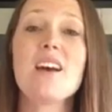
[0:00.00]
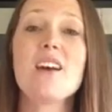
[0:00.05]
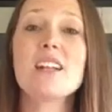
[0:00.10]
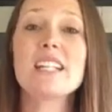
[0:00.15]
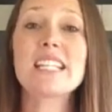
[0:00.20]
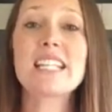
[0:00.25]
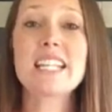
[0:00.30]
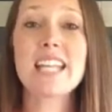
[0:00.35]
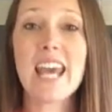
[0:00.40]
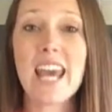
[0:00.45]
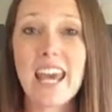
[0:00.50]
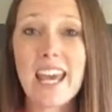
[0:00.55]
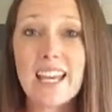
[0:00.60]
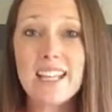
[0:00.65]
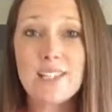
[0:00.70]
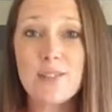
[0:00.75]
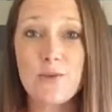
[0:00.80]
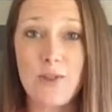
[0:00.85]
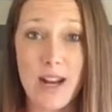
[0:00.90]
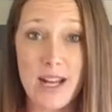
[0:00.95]

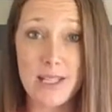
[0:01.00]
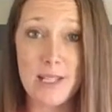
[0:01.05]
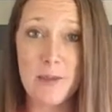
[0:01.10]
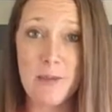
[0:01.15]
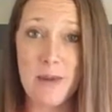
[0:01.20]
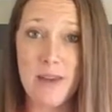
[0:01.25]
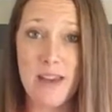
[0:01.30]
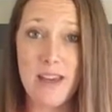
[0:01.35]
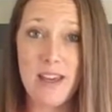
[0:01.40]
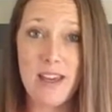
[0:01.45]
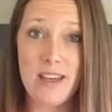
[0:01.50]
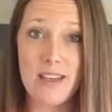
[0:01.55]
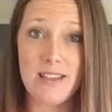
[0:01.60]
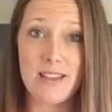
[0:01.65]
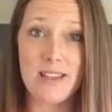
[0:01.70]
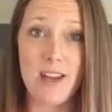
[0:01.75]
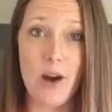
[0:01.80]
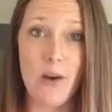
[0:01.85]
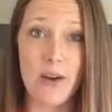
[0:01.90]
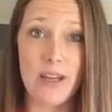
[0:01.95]
today's recipe
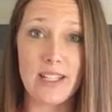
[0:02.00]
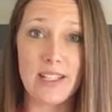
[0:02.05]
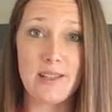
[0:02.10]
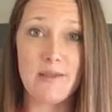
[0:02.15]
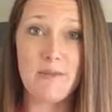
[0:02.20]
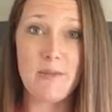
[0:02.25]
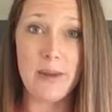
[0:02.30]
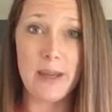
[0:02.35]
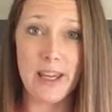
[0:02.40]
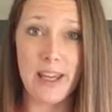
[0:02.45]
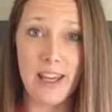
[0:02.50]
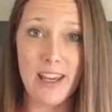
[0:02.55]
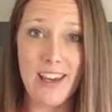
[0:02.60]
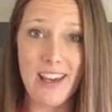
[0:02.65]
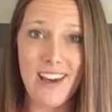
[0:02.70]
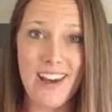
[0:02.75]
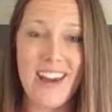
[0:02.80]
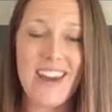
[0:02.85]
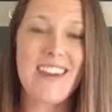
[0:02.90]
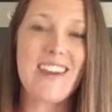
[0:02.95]
is going to
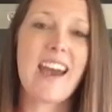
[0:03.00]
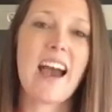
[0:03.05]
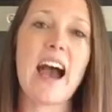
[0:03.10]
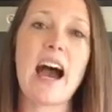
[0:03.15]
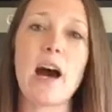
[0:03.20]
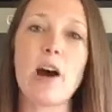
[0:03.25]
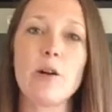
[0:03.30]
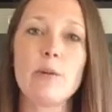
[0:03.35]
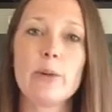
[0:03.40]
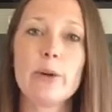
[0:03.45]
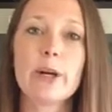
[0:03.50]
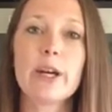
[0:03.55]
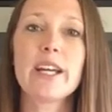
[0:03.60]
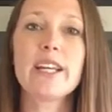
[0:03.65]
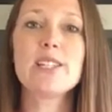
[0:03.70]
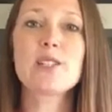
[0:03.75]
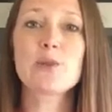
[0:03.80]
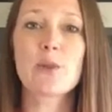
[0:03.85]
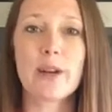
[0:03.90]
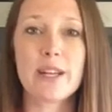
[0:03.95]
be
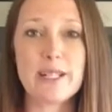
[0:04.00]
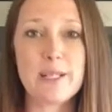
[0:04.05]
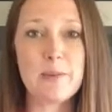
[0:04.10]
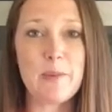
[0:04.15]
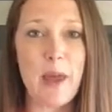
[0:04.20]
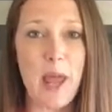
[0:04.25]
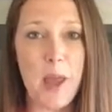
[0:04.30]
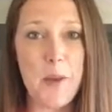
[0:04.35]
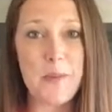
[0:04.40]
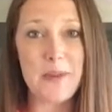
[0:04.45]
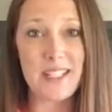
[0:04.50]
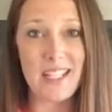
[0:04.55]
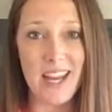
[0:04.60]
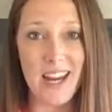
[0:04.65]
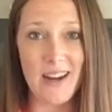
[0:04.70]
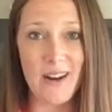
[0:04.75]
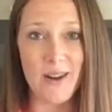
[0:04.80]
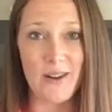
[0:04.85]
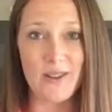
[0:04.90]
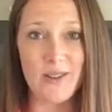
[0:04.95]
Cowboy Twice Baked
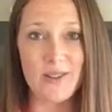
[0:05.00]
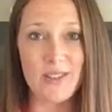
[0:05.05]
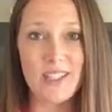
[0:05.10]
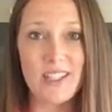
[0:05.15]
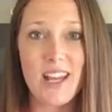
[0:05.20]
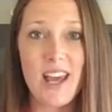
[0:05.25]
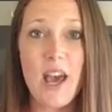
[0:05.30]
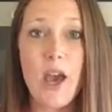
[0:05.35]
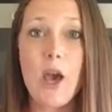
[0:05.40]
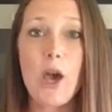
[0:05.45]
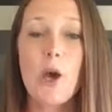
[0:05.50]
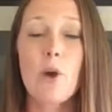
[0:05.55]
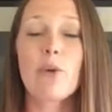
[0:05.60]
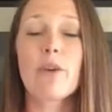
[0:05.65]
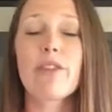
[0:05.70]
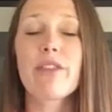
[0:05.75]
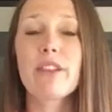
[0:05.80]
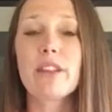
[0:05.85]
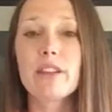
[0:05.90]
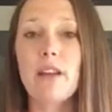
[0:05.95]
Potatoes.
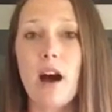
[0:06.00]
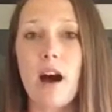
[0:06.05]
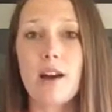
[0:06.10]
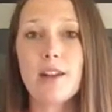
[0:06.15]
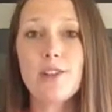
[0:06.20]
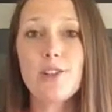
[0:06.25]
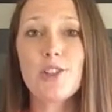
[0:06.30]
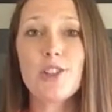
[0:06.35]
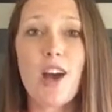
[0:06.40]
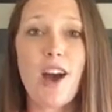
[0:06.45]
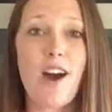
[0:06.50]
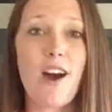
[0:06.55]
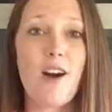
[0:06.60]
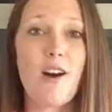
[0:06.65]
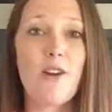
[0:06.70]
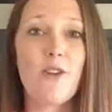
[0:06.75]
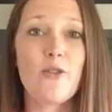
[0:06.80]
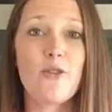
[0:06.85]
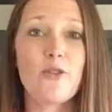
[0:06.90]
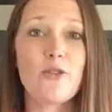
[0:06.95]
With the launch
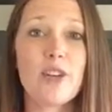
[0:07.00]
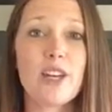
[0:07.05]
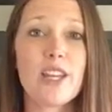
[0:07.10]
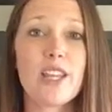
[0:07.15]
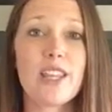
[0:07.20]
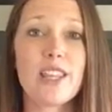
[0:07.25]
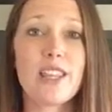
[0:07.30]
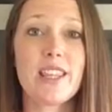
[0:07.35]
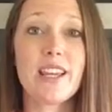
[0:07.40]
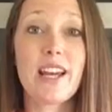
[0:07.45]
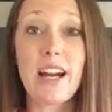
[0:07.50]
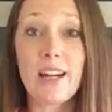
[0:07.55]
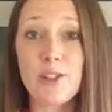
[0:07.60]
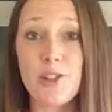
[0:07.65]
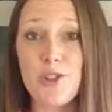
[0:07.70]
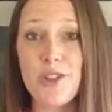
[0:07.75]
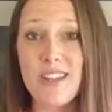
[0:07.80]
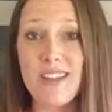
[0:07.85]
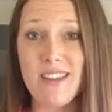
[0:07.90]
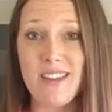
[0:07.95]
of
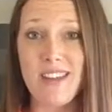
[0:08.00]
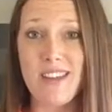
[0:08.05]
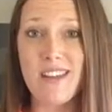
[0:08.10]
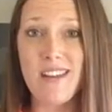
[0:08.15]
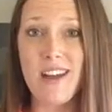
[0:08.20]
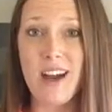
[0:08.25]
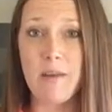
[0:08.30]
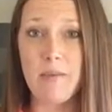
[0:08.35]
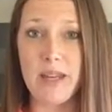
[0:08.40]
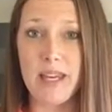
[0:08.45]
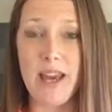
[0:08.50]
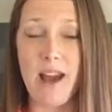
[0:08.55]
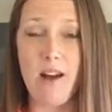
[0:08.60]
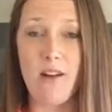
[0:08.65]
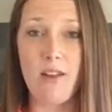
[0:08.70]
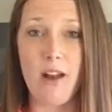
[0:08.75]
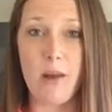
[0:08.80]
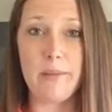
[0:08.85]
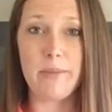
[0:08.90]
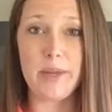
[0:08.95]
Country Heat coming
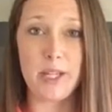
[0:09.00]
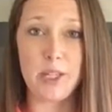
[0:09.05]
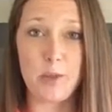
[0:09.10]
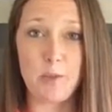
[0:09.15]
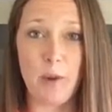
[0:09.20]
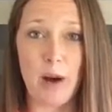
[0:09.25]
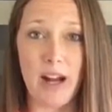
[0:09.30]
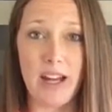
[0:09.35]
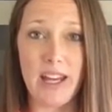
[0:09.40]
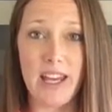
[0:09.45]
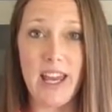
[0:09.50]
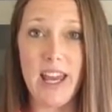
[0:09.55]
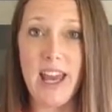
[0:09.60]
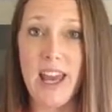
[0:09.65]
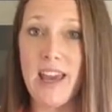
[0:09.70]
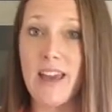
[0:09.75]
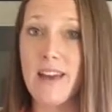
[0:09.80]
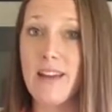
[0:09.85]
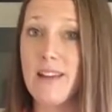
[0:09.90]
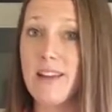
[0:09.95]
out on Beachbody
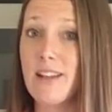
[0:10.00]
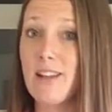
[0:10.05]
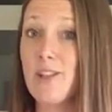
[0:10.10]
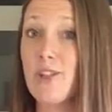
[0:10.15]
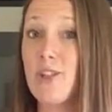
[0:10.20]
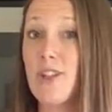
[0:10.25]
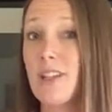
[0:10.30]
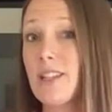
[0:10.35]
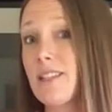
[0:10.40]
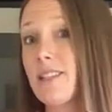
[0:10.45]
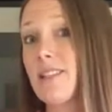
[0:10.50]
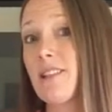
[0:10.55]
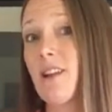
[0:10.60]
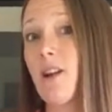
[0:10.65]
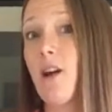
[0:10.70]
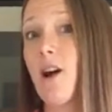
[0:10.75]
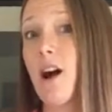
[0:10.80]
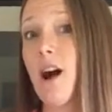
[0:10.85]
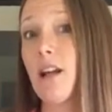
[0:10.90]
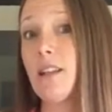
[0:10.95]
in just
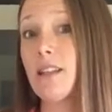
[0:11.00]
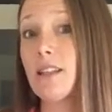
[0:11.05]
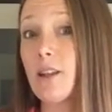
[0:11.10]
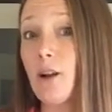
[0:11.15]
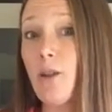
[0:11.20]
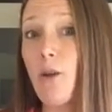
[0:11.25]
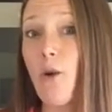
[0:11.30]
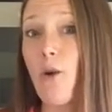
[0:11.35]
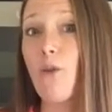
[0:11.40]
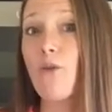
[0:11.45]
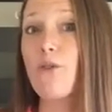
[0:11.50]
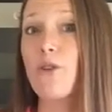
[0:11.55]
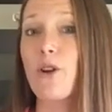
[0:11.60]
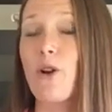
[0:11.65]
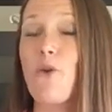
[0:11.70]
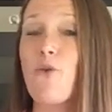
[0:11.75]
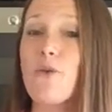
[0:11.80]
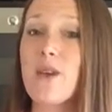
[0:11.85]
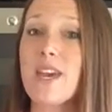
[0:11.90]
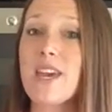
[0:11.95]
a little over
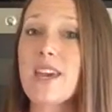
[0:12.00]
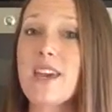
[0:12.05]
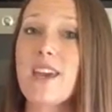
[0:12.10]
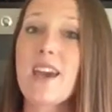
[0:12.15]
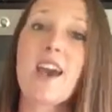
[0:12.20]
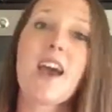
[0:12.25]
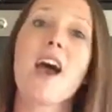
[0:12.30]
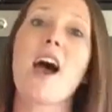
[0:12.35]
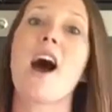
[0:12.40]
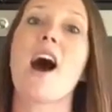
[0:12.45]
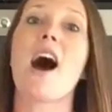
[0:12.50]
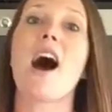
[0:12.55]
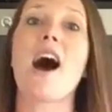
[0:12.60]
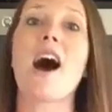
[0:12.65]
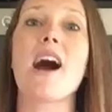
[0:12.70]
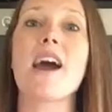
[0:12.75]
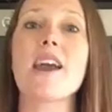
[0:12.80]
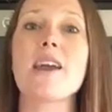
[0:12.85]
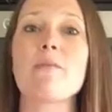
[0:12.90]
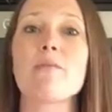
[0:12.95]
a week,
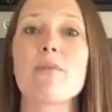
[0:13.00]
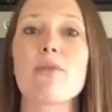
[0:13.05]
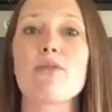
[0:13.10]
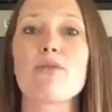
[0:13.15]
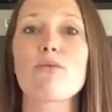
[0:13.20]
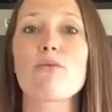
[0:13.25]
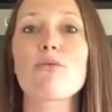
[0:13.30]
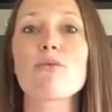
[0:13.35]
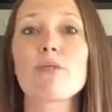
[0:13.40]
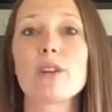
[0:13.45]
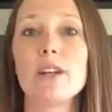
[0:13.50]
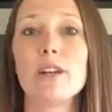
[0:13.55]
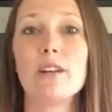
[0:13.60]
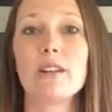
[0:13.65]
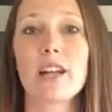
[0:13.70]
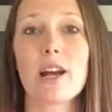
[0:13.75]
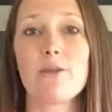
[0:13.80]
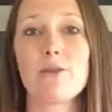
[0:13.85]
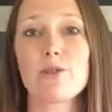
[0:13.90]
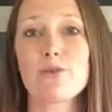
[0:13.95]
I am
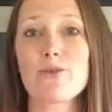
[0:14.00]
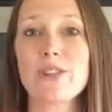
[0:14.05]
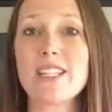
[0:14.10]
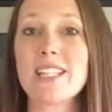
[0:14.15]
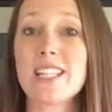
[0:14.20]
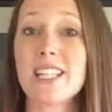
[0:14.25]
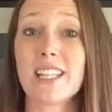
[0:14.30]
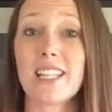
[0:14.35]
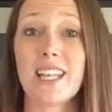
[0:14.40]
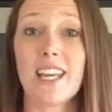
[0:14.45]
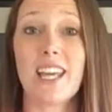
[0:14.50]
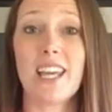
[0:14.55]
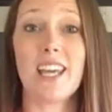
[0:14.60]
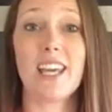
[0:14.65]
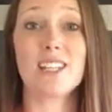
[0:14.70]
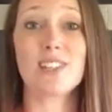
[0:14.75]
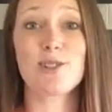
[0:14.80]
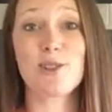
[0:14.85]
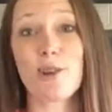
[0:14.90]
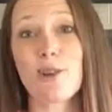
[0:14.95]
thrilled. I was
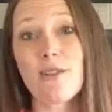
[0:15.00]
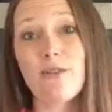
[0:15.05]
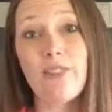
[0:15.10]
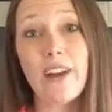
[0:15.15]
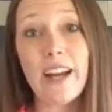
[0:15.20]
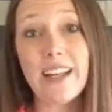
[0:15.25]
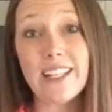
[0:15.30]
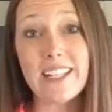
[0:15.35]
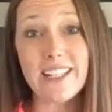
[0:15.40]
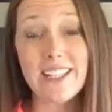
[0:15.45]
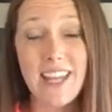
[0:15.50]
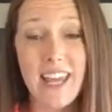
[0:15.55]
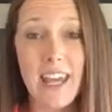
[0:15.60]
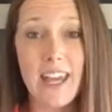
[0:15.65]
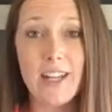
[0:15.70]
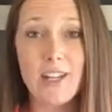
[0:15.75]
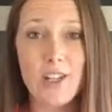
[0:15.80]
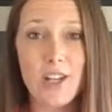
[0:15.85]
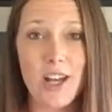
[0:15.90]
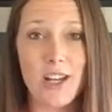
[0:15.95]
recently certified to
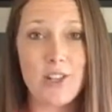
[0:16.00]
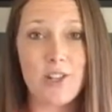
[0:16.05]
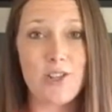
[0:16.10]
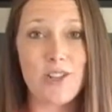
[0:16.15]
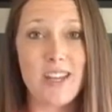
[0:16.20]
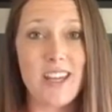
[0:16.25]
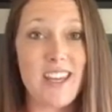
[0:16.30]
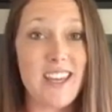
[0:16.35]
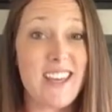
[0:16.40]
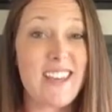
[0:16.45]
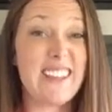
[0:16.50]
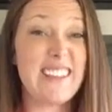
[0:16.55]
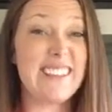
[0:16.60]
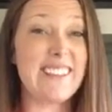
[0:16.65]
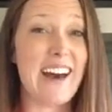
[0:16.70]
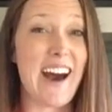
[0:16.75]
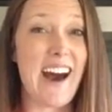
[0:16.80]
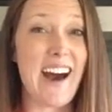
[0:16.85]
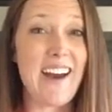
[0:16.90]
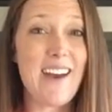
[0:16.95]
teach Country Heat
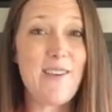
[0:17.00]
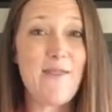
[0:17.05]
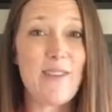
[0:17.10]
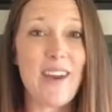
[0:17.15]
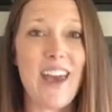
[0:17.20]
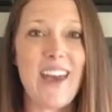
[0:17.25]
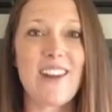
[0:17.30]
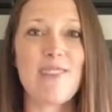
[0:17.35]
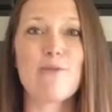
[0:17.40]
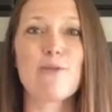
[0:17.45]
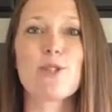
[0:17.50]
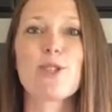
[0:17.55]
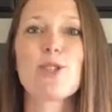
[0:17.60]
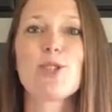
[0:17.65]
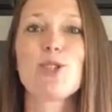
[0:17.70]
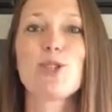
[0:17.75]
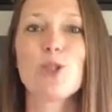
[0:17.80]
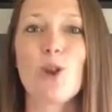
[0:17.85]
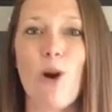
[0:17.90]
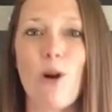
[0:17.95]
live, and it was
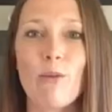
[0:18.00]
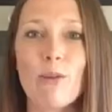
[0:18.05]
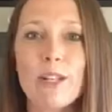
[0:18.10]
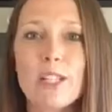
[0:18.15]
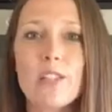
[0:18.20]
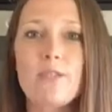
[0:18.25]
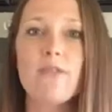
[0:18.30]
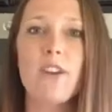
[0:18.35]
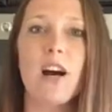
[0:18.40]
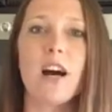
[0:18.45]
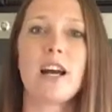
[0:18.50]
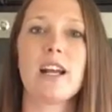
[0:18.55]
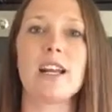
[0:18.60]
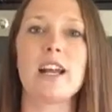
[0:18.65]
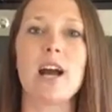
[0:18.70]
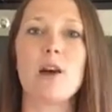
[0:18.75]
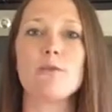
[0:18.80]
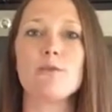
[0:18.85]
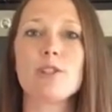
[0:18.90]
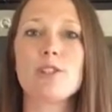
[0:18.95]
so much fun.
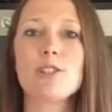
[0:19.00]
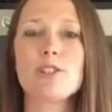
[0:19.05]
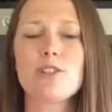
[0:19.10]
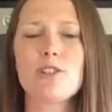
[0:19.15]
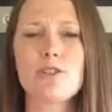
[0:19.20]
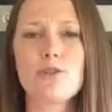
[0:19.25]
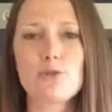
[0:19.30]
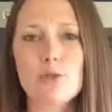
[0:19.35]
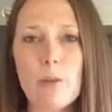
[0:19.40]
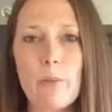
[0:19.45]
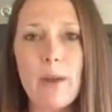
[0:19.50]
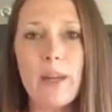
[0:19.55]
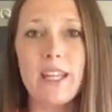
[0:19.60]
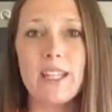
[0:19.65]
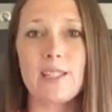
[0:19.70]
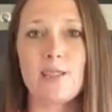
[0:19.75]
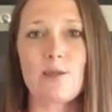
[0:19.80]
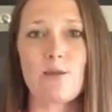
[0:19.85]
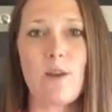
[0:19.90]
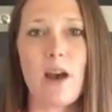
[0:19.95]
I was dripping
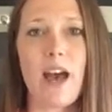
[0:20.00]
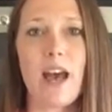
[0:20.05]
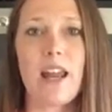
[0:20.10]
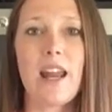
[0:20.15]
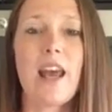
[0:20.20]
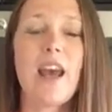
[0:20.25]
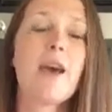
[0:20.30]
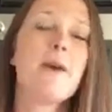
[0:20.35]
in sweat.